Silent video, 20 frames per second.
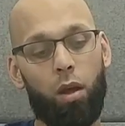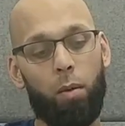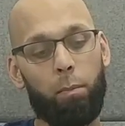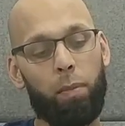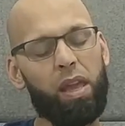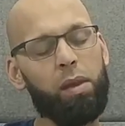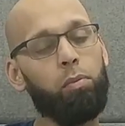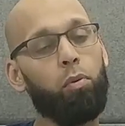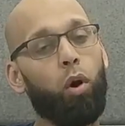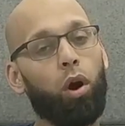
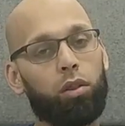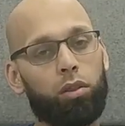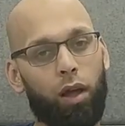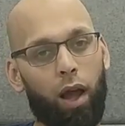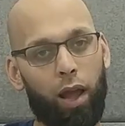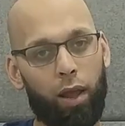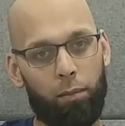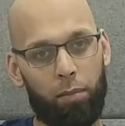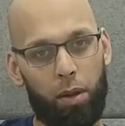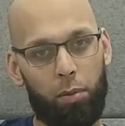people are
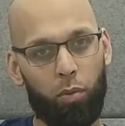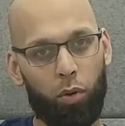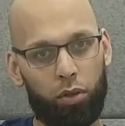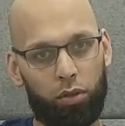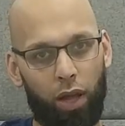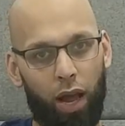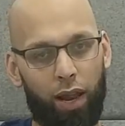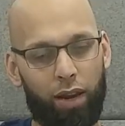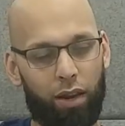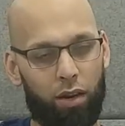
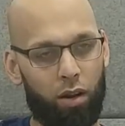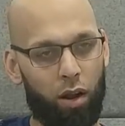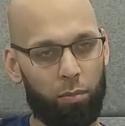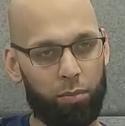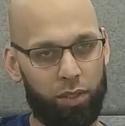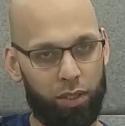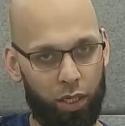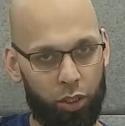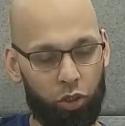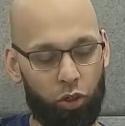dying in
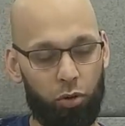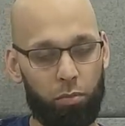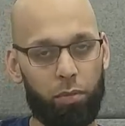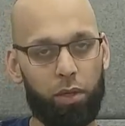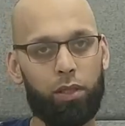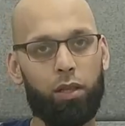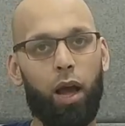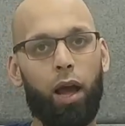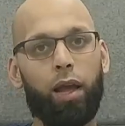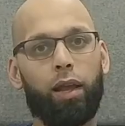numbers they shouldn't be
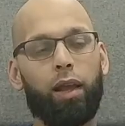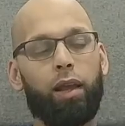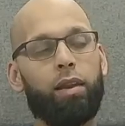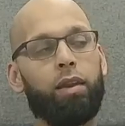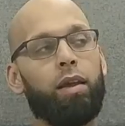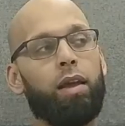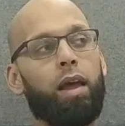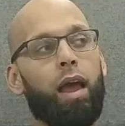dying in,